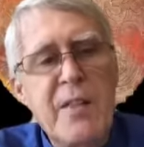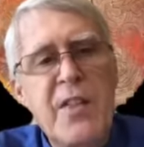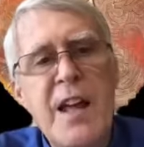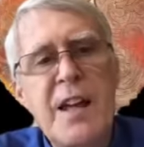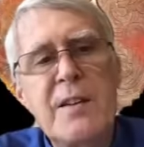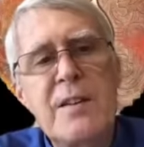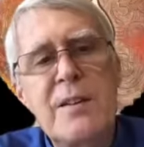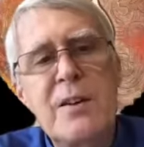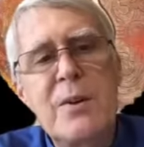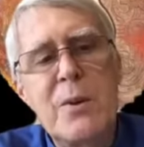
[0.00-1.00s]
Thanks
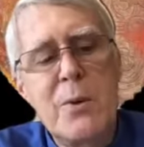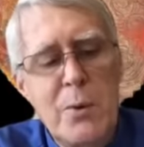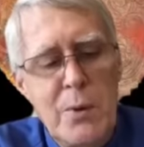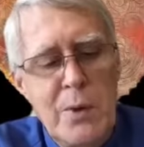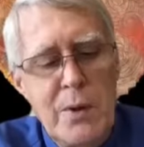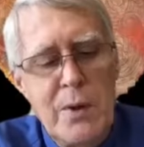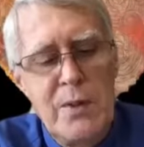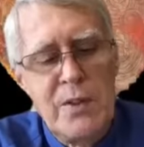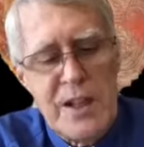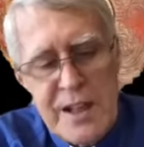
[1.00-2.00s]
to
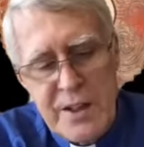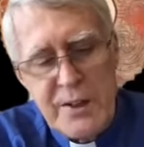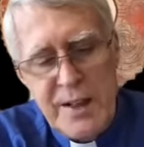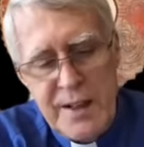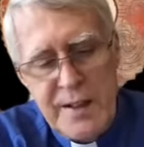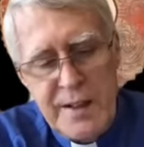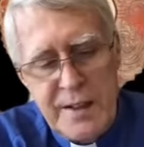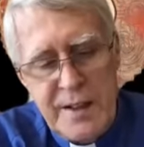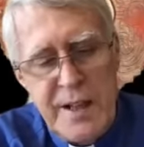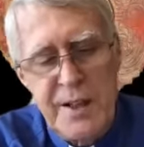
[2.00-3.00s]
the internet
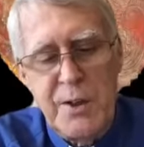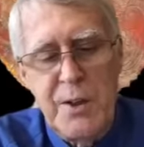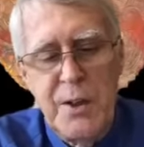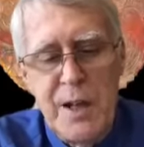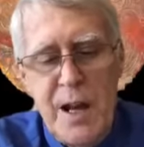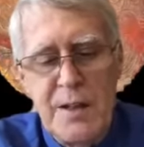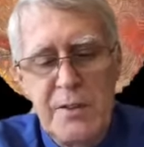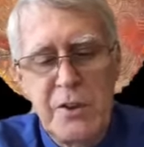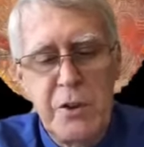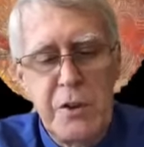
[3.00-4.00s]
and Kindle, I
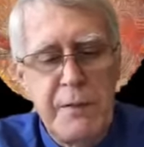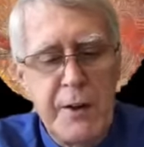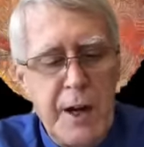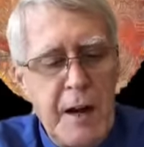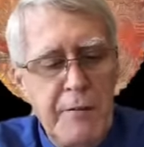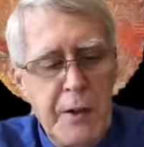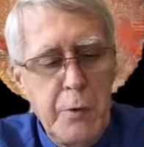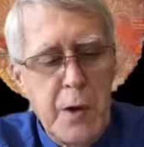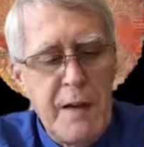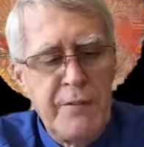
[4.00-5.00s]
searched for every
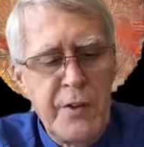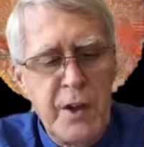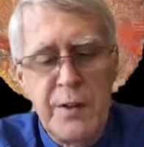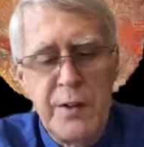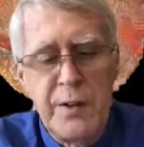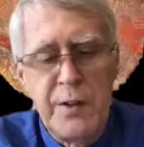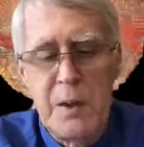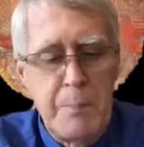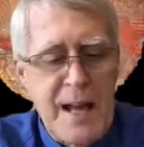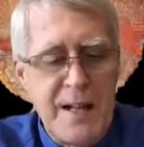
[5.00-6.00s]
reference to
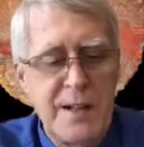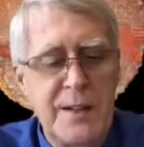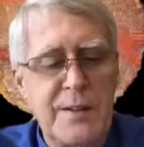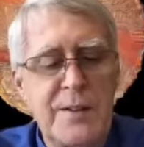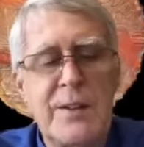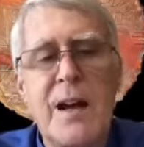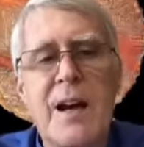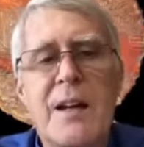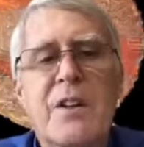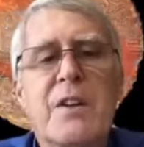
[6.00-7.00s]
balance
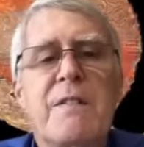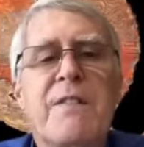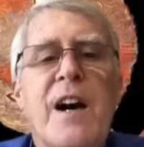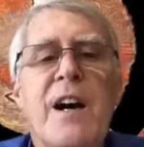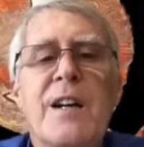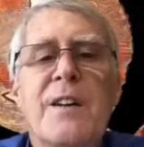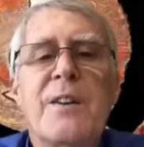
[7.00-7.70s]
I could find.